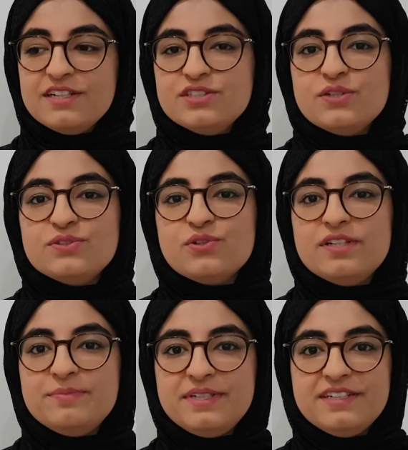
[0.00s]
So
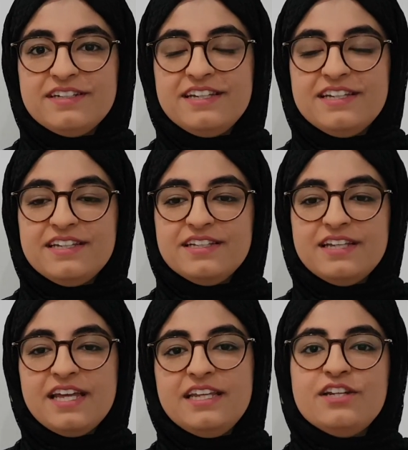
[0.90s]
join me in
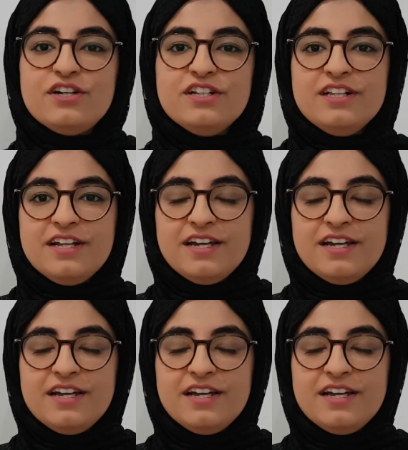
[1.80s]
any and all.